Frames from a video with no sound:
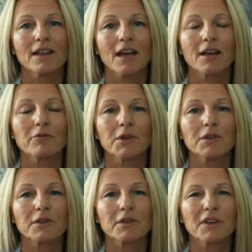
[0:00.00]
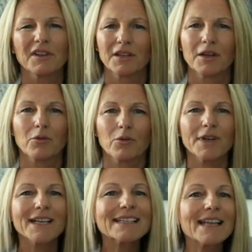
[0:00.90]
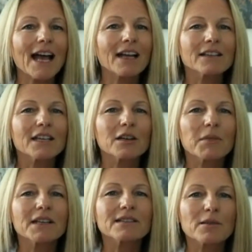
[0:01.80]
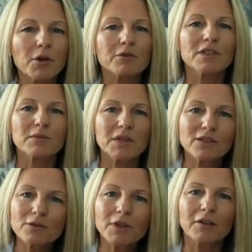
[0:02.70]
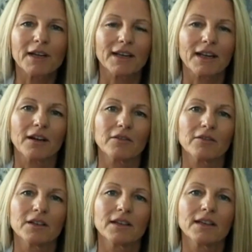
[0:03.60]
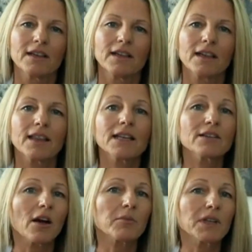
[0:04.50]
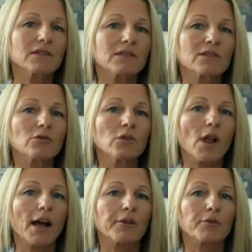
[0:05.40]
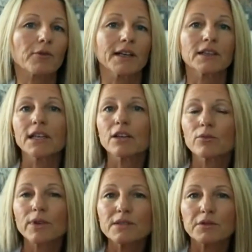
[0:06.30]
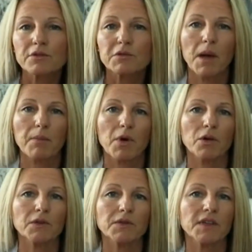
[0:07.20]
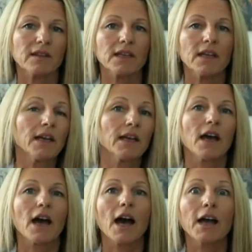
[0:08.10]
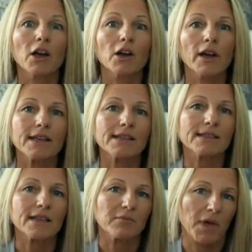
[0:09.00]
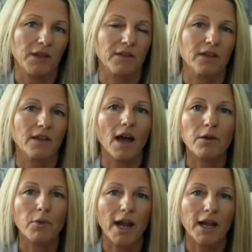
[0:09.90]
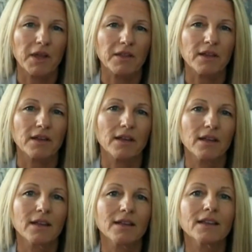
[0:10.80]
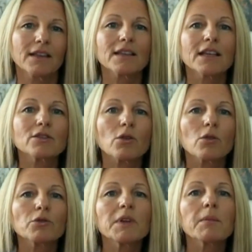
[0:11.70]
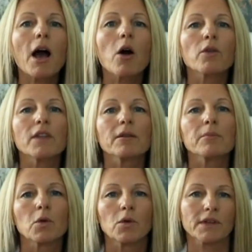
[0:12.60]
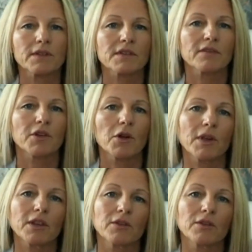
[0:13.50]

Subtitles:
I wondered, what exactly am I supposed to be doing right now? They taught me in school how to write a legal research memo using the IRAC method, the IRAC method. They told me about the importance of knowing the